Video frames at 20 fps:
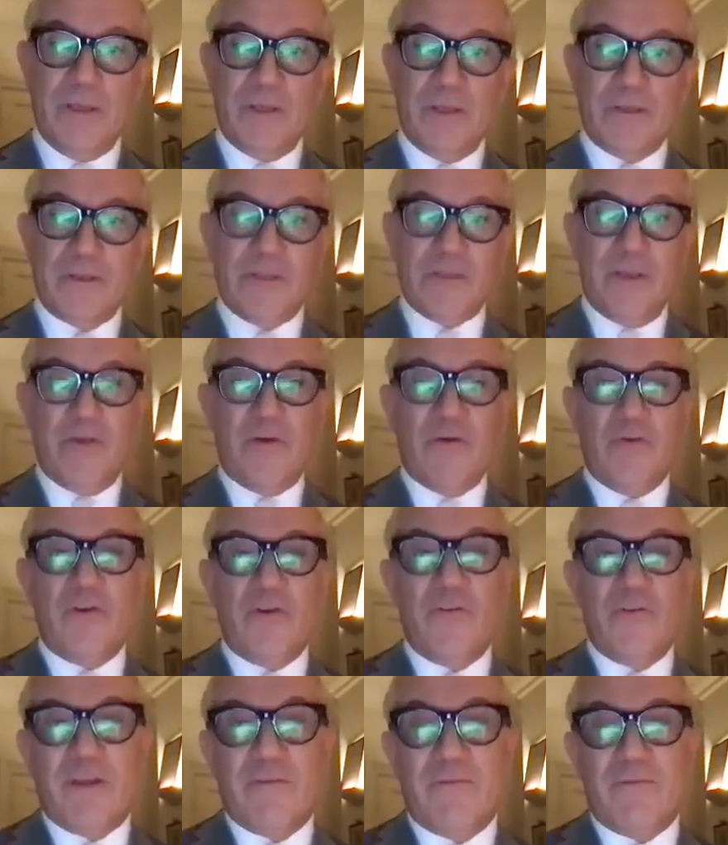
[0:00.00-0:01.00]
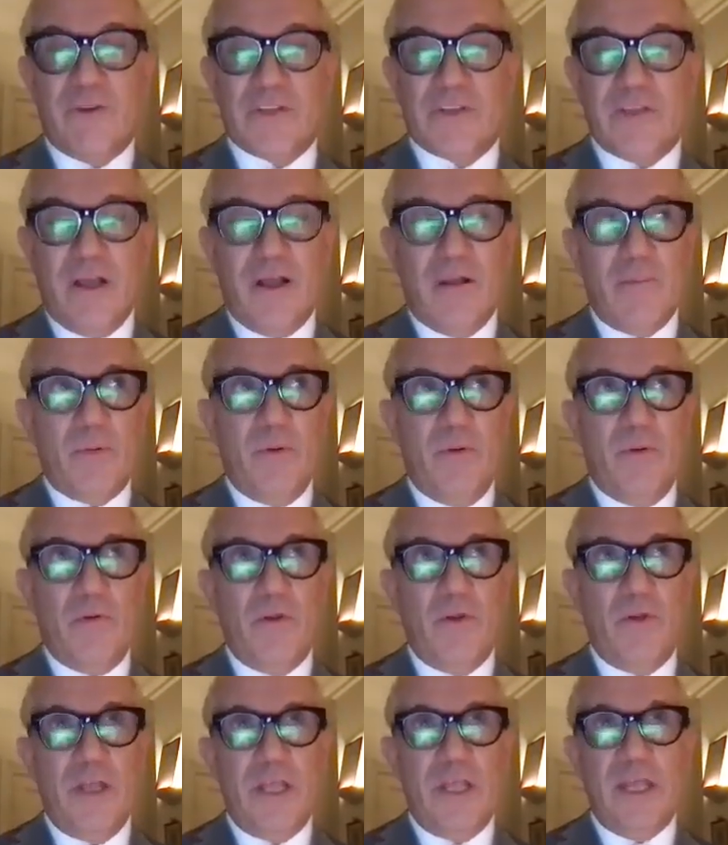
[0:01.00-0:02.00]
So, you know, for
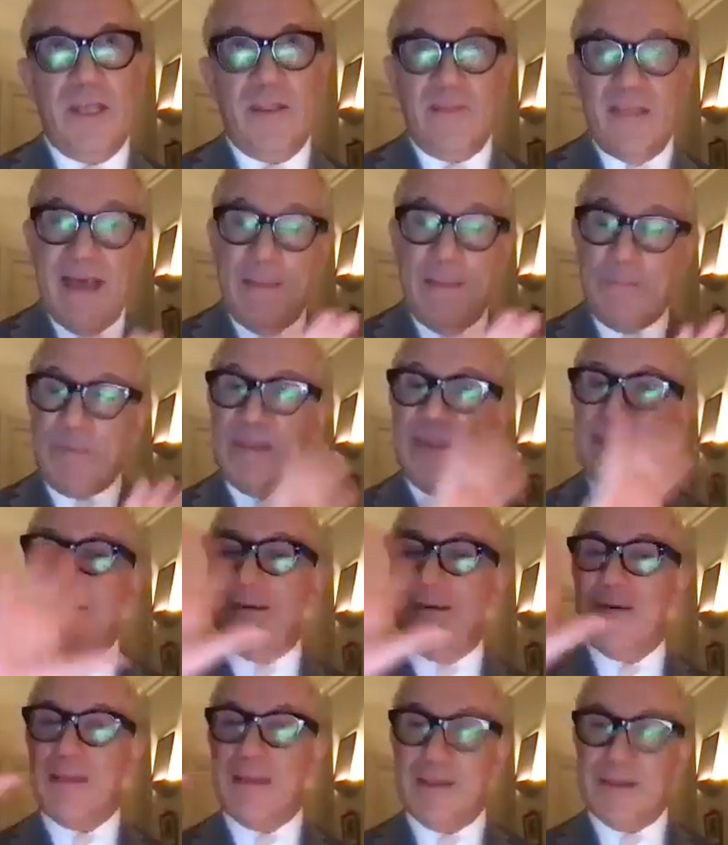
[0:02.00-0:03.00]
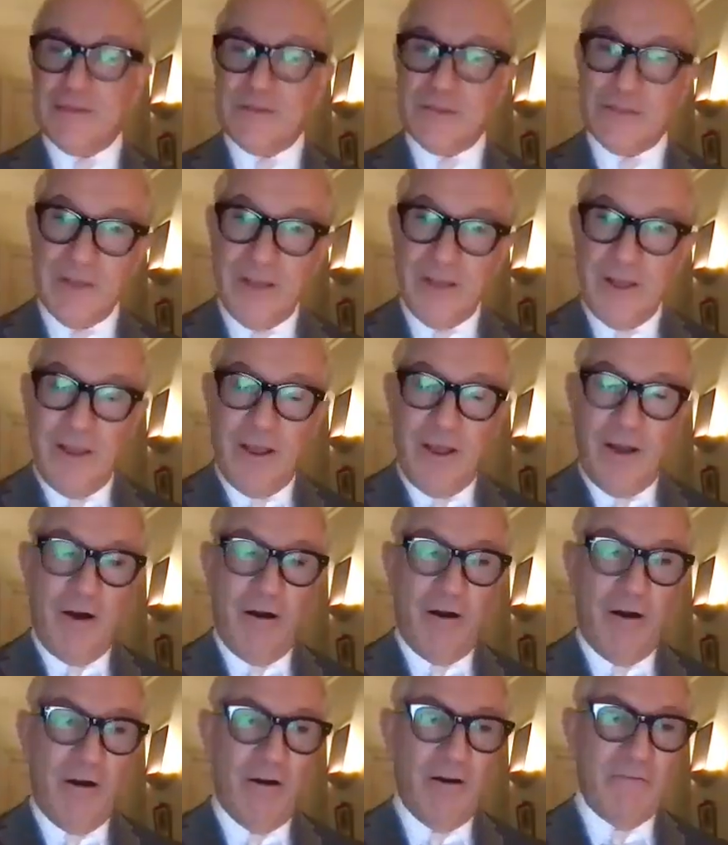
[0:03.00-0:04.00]
example, in that period
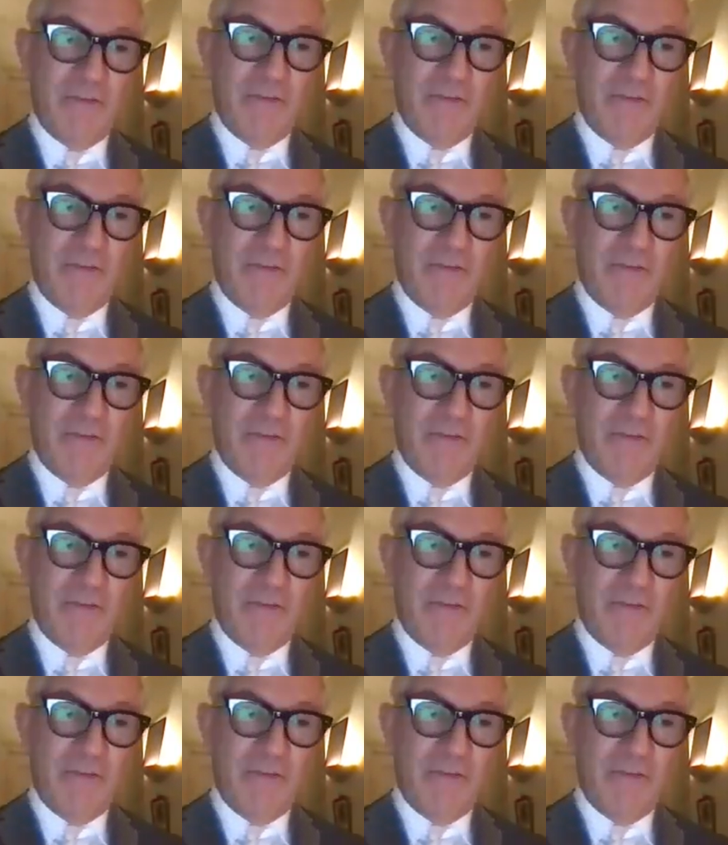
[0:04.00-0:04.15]
of